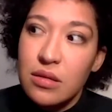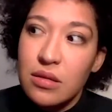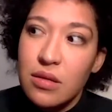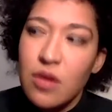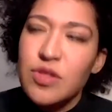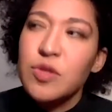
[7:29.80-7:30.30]

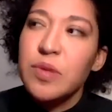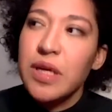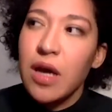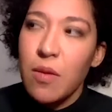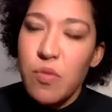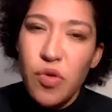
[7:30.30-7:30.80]
also
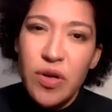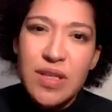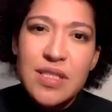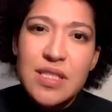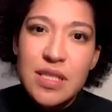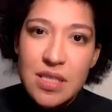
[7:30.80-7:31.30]
become more
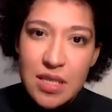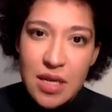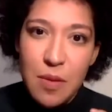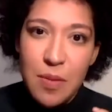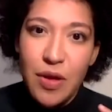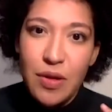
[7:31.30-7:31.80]
insistent
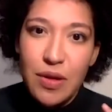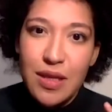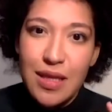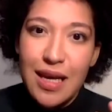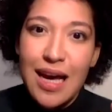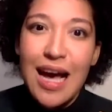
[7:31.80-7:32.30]
about
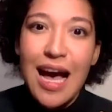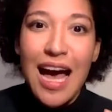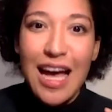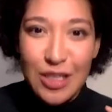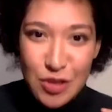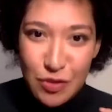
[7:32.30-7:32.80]
the
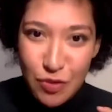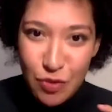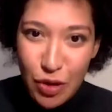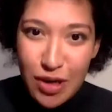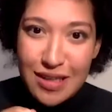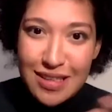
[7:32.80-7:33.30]
kinds of
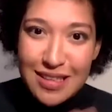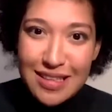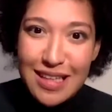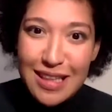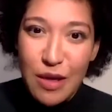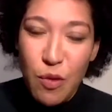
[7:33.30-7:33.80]
work
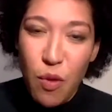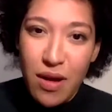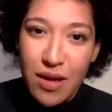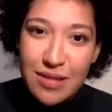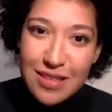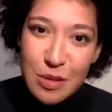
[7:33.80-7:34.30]
that they
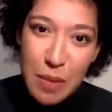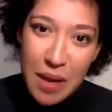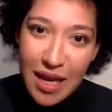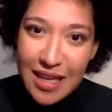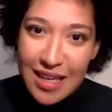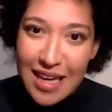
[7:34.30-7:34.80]
want to
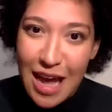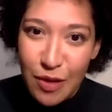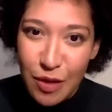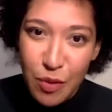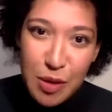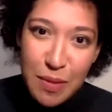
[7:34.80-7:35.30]
make and how
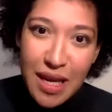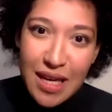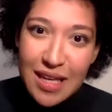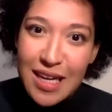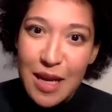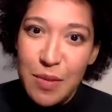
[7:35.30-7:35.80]
they want to make
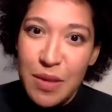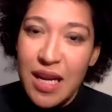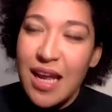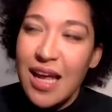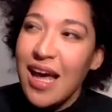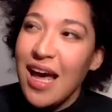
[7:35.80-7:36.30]
it. I mean,
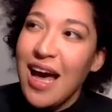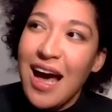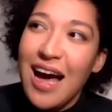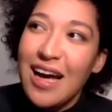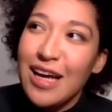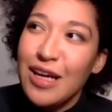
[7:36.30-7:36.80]

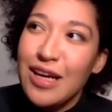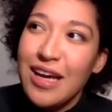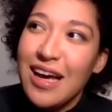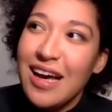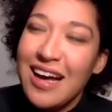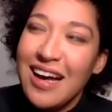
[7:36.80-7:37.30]
I
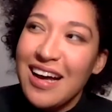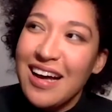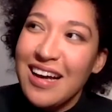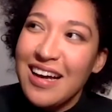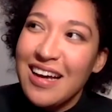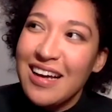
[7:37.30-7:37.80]

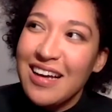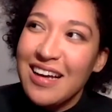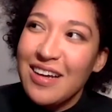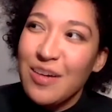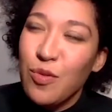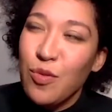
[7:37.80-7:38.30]

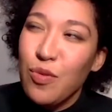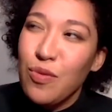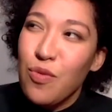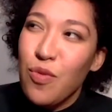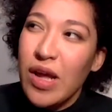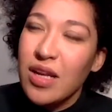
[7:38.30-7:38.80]

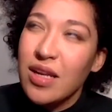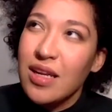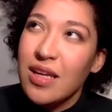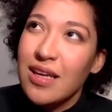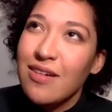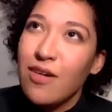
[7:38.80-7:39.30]

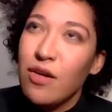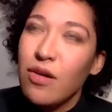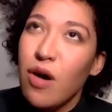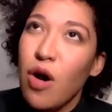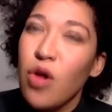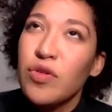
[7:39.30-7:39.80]
when
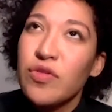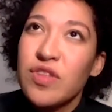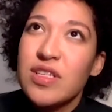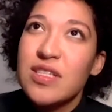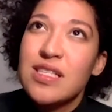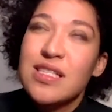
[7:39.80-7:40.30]
all of
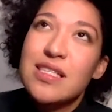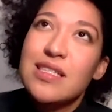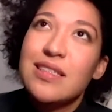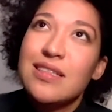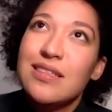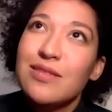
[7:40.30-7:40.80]

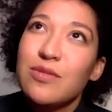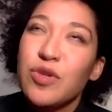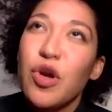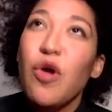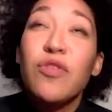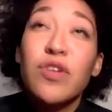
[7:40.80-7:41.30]
this when
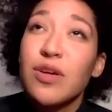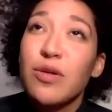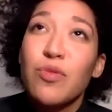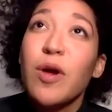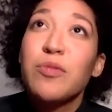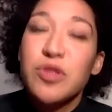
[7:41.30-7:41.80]
COVID
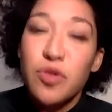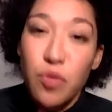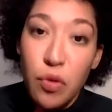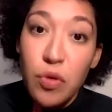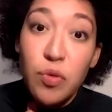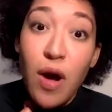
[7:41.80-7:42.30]
erupted
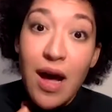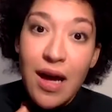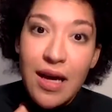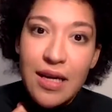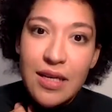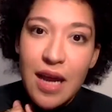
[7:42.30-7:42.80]

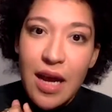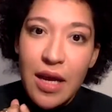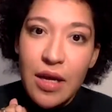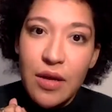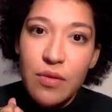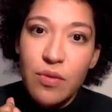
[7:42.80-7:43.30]
worldwide,
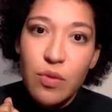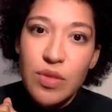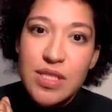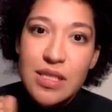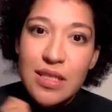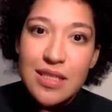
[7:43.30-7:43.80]
I
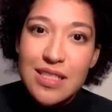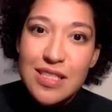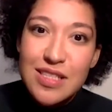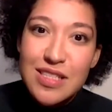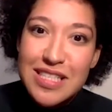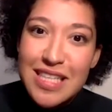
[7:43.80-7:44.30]
was in this
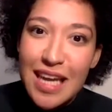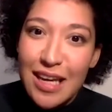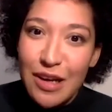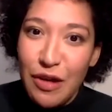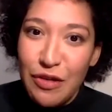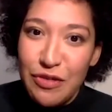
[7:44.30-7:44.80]

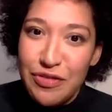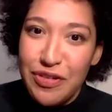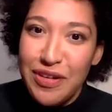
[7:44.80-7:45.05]
state of